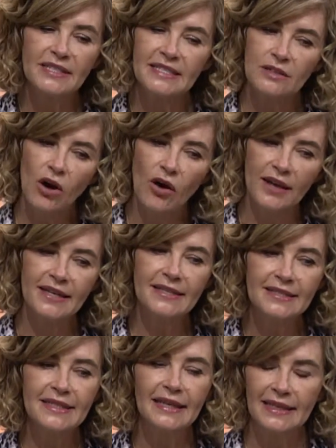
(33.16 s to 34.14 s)
it's, it's not. It
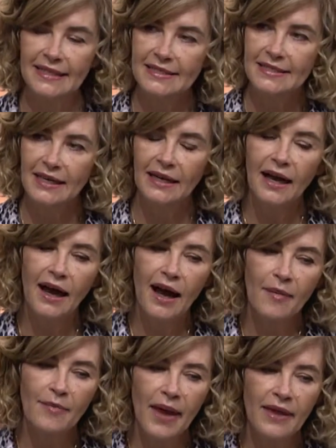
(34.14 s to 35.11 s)
is a cleanser.
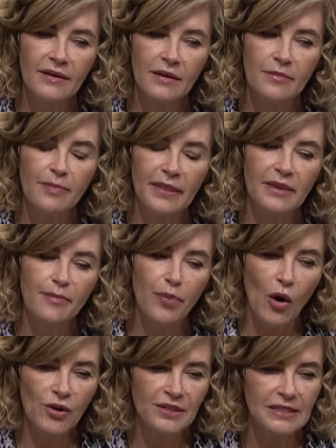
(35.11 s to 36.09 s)
Um, and but the
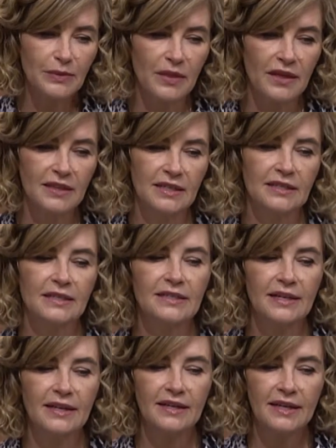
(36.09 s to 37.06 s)
bonus with it is
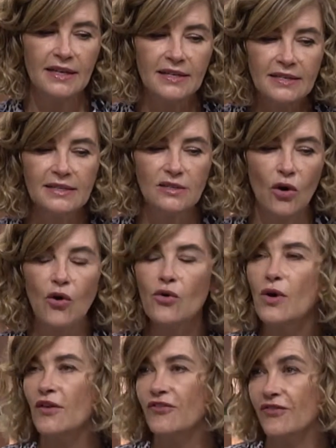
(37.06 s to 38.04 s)
that it is
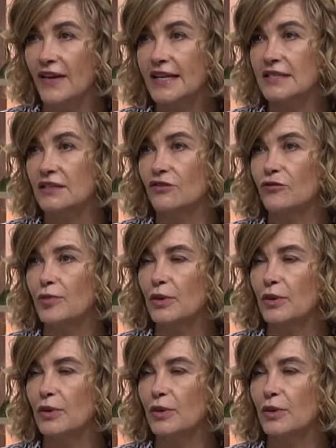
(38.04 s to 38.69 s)
so effective